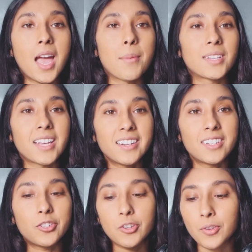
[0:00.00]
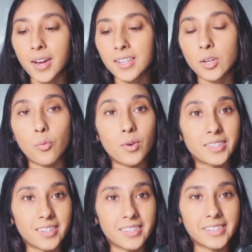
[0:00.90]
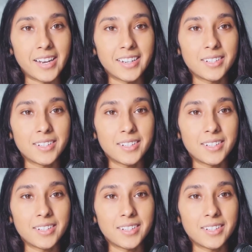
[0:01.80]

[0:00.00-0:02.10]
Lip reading: I'm excited to show you guys what's inside.